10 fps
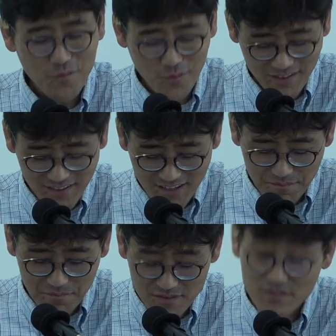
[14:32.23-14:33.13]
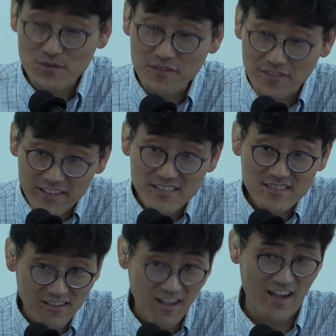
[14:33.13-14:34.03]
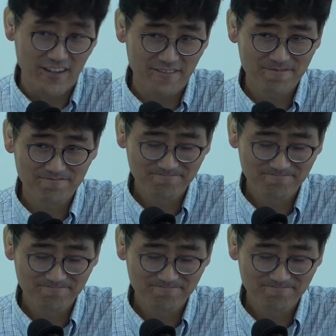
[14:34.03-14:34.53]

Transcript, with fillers: when it comes to this life.